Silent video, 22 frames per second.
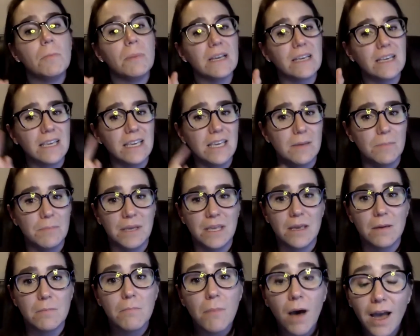but
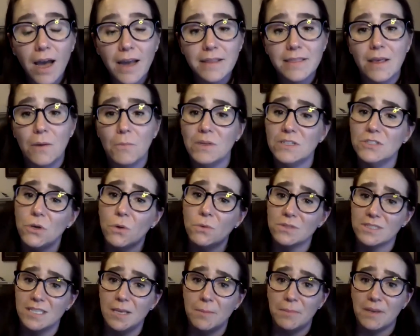keeping in mind that we
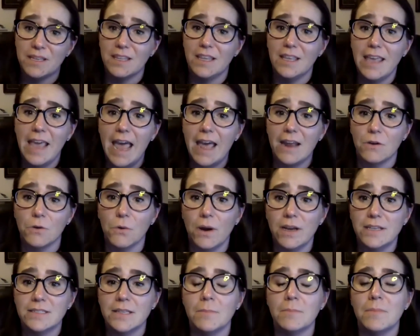don't typically
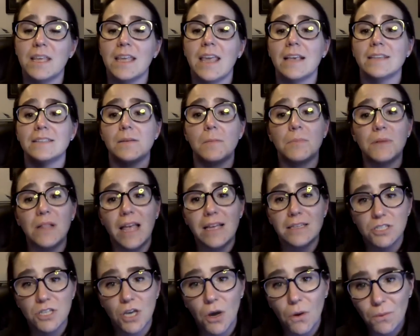categorize something as a
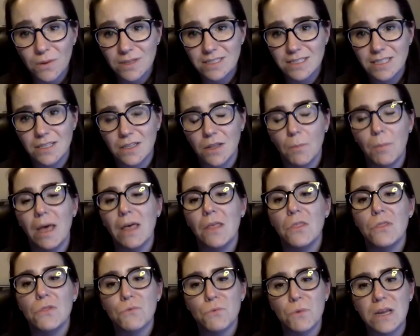plateau until
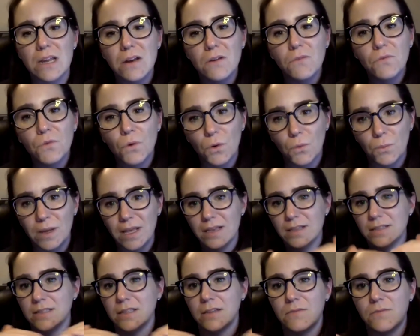about three to four
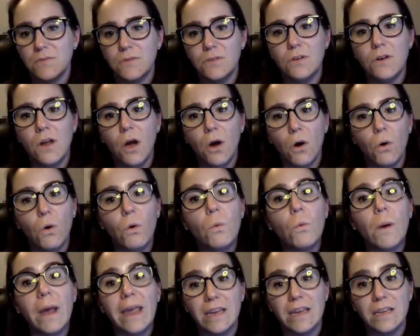weeks of no
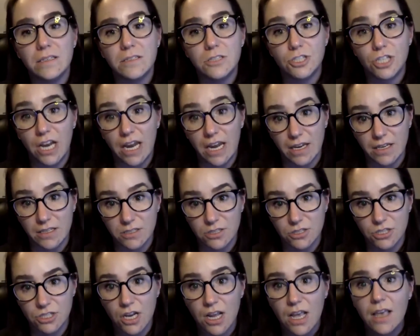weight
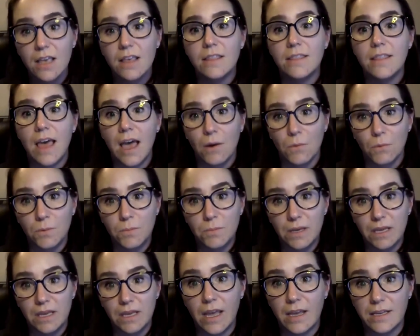change. That would
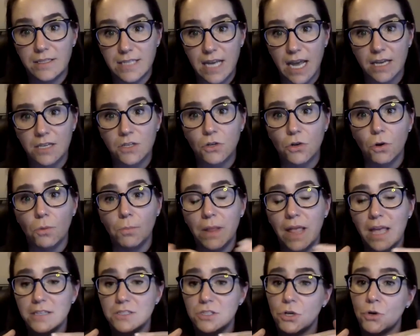a technical
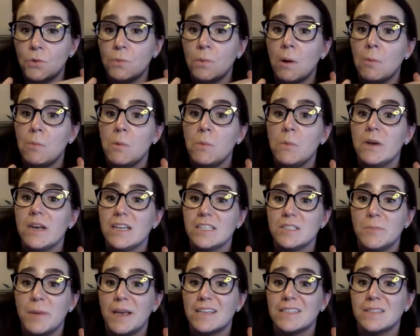plateau and what we would
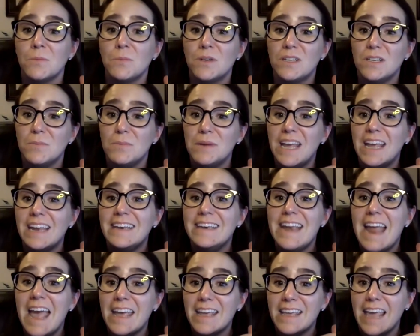expect someone to be at
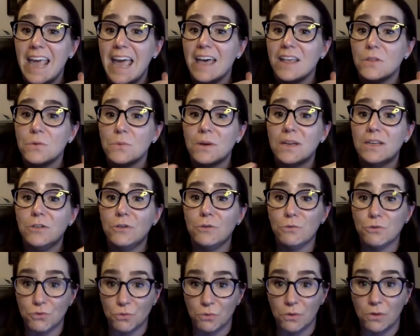net calorie
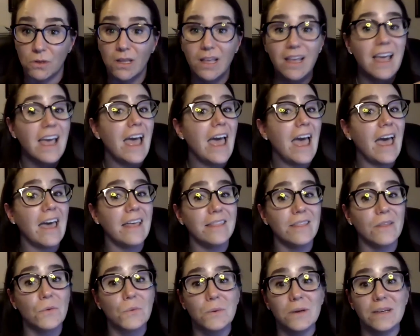neutral.
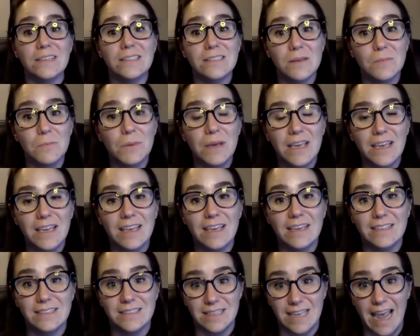And the reason being
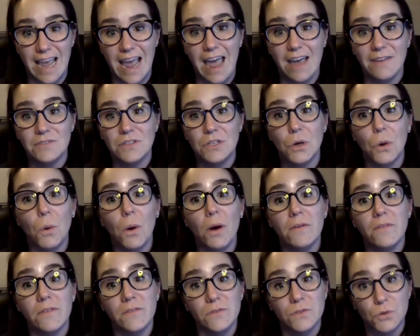is you have to go
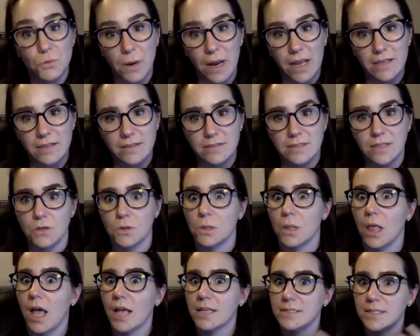off of trends. There
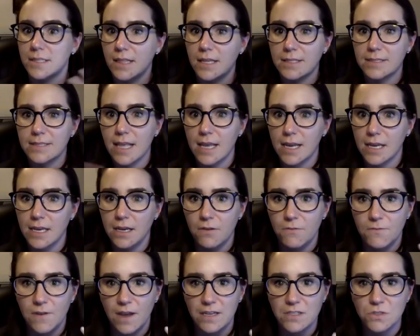are lots of things that can
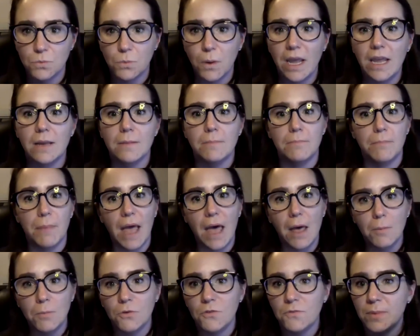affect weight,
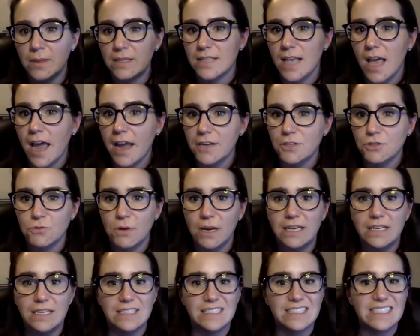bowel movements,
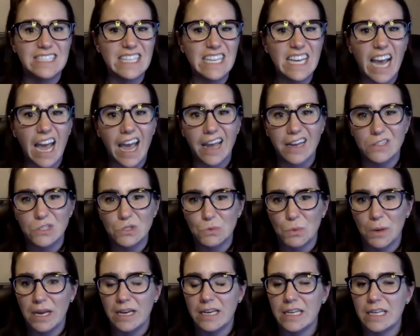hydrated,
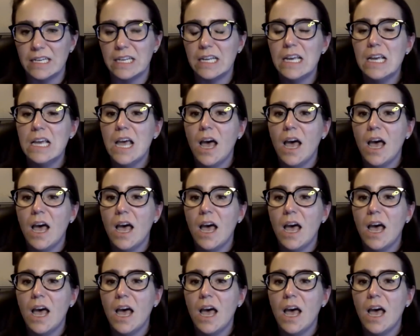dehydrated.